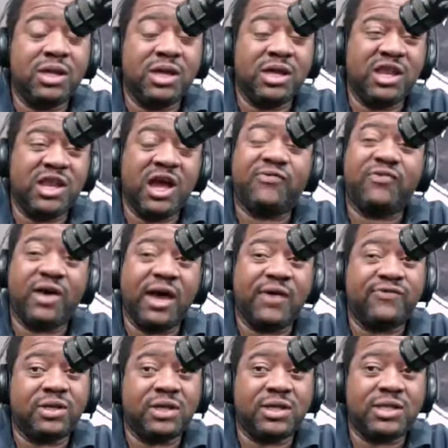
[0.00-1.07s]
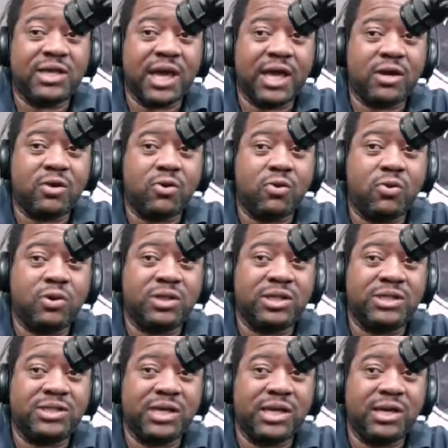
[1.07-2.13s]
enough left in the tank where
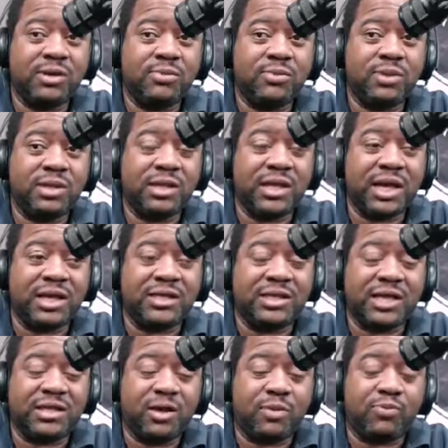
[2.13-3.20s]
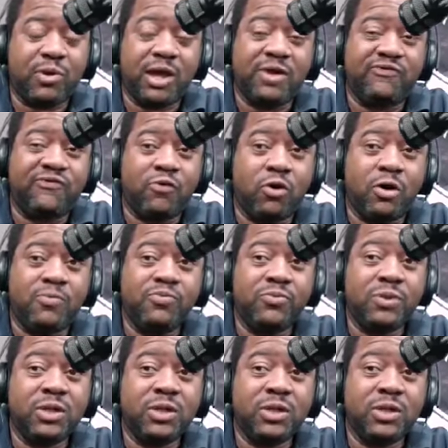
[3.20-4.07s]
the team that, that they're playing for